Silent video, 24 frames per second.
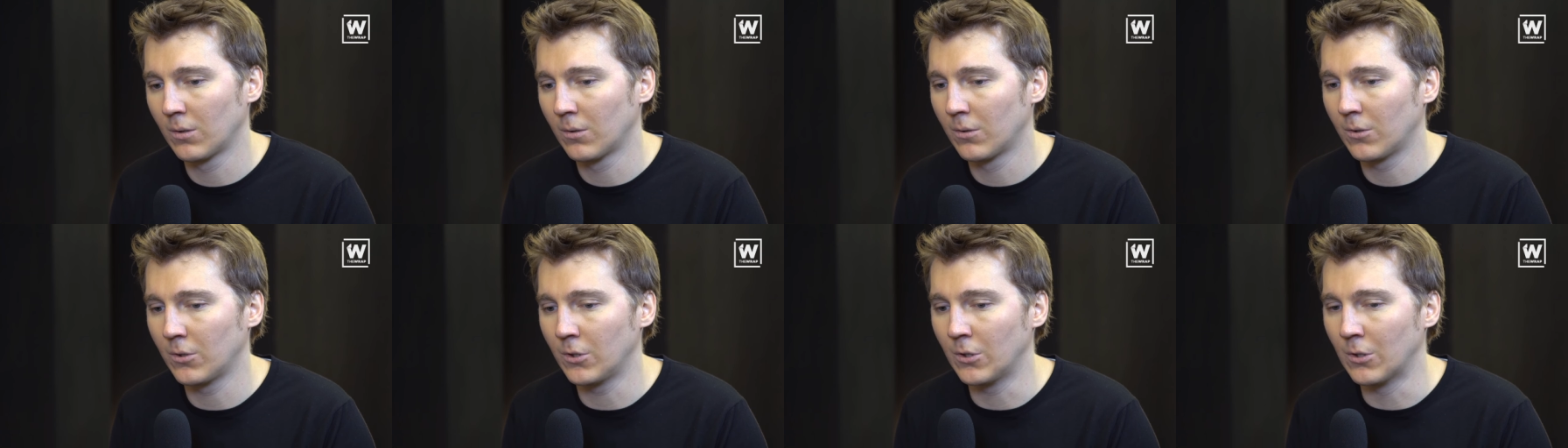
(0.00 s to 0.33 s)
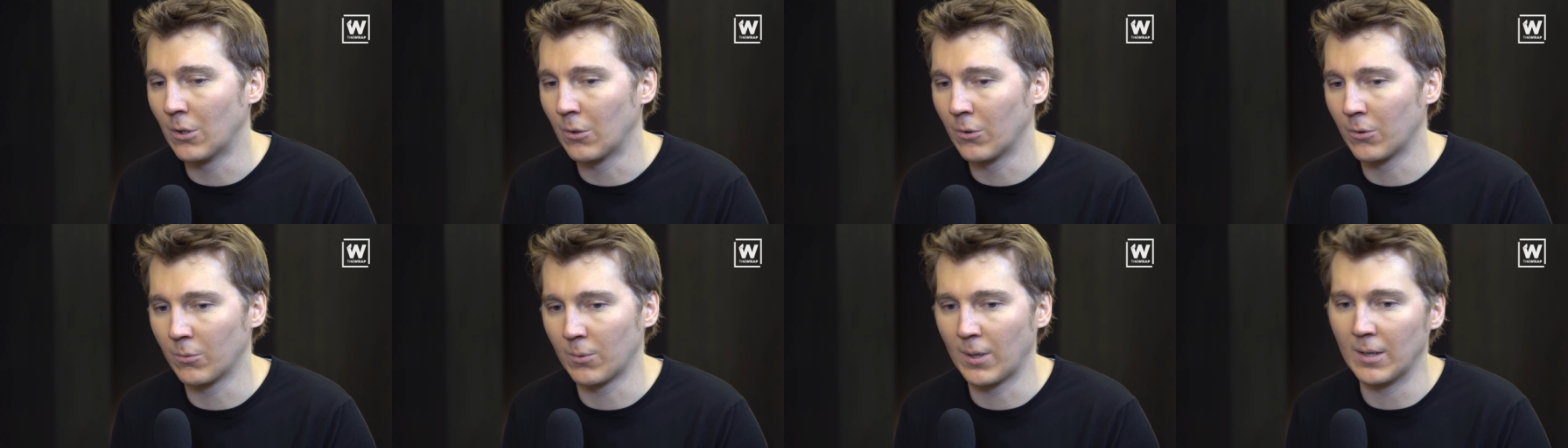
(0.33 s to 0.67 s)
you
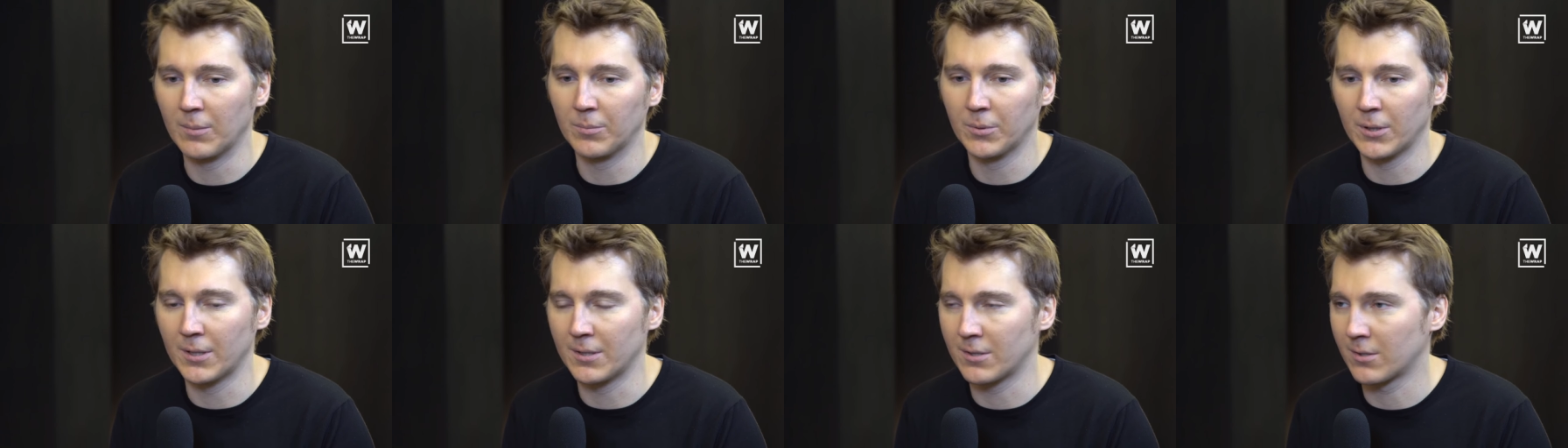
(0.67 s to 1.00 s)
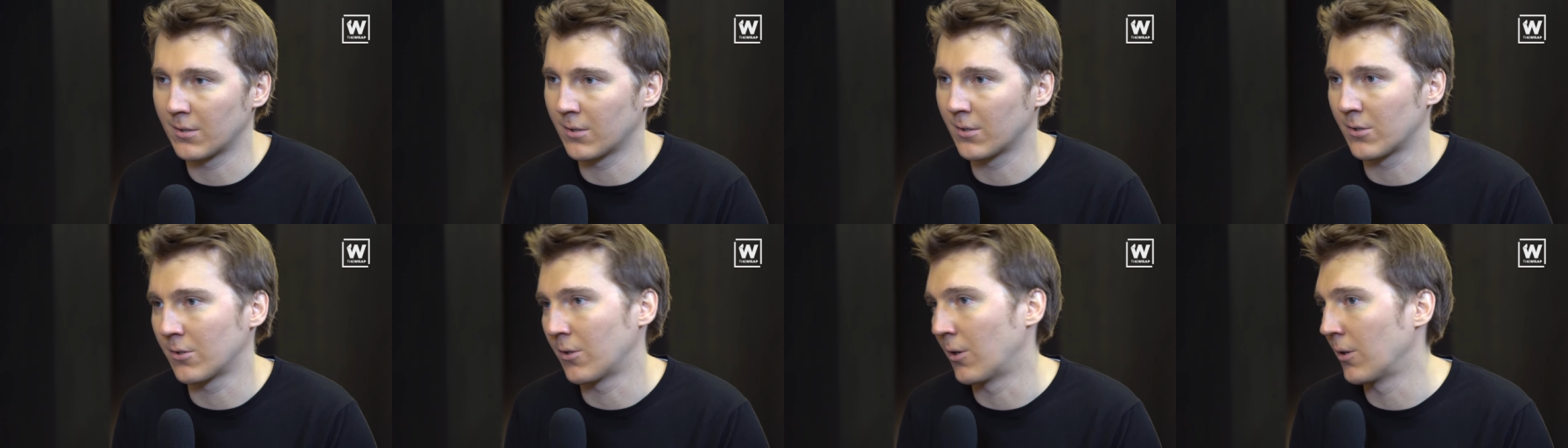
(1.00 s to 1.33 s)
know, the right place
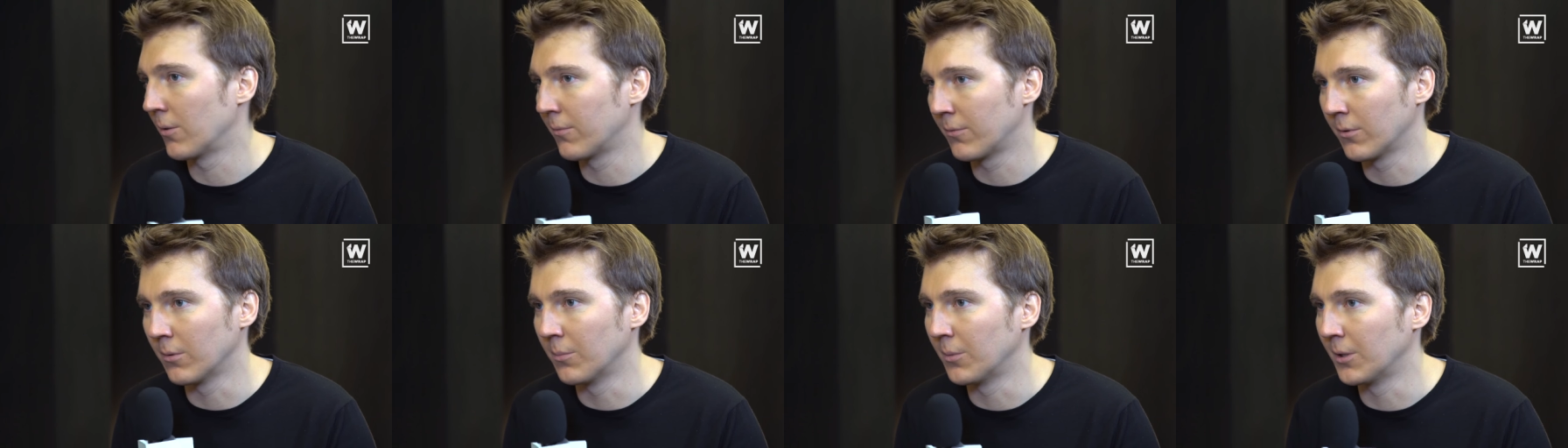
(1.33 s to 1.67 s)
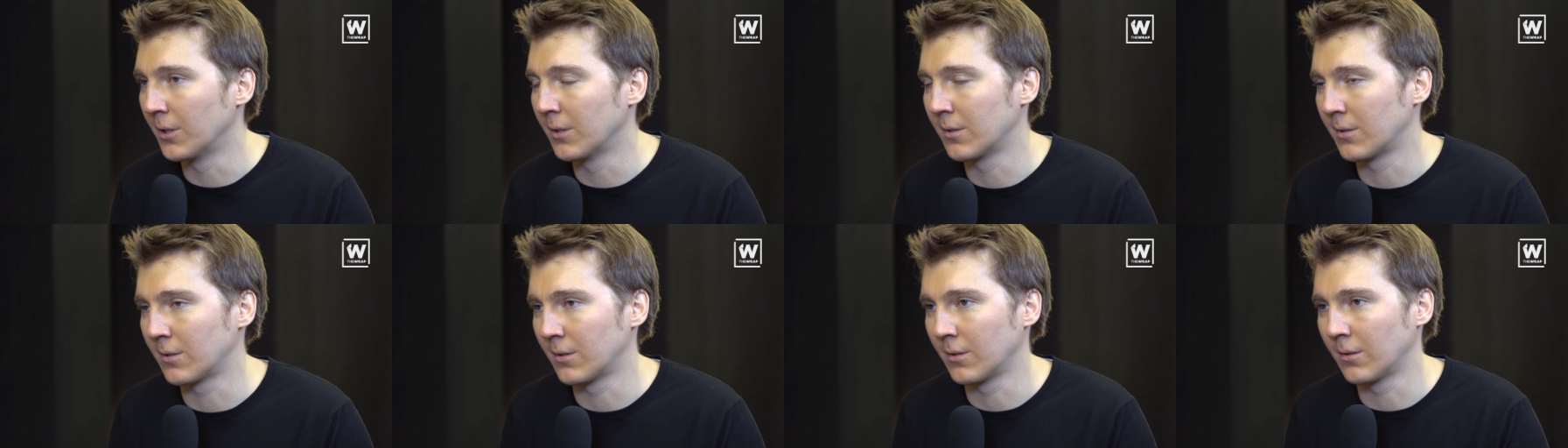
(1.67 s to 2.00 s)
to start for me
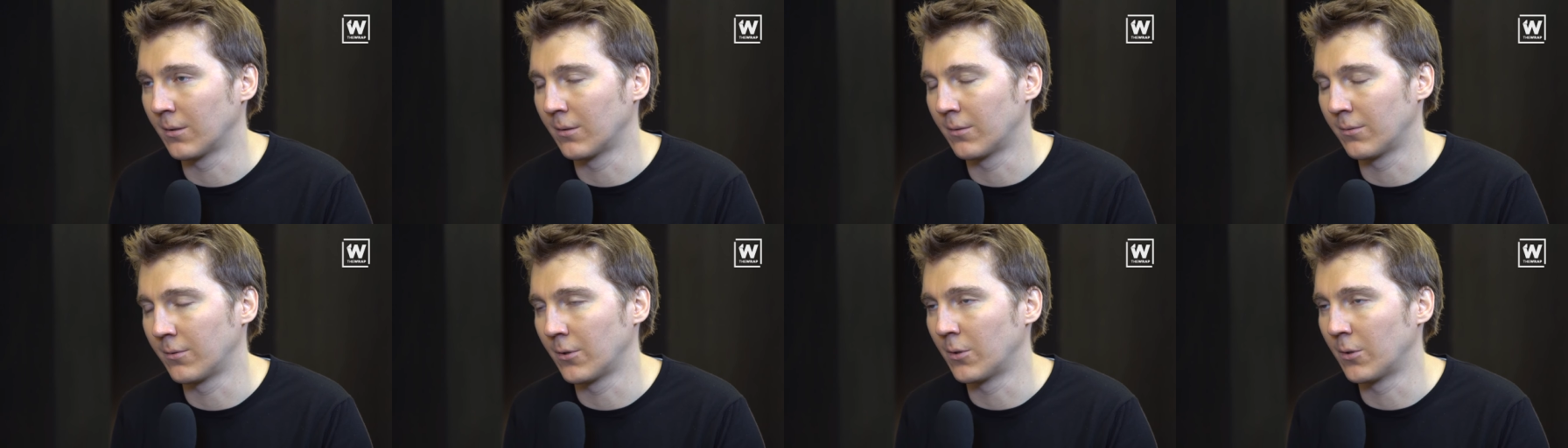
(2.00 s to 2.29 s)
as a